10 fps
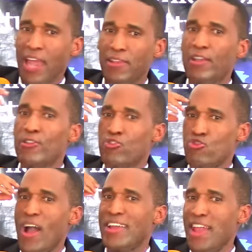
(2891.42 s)
and
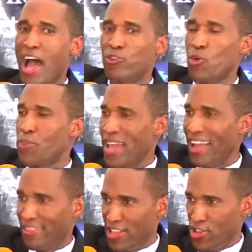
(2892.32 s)
try now to
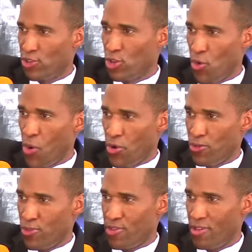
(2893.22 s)
pay attention to the
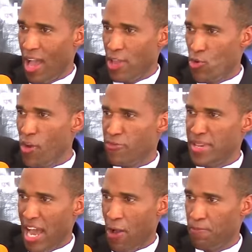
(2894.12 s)
words. Are you with
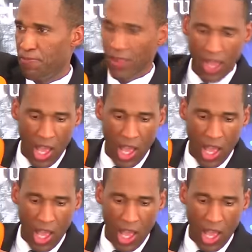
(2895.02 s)
me now?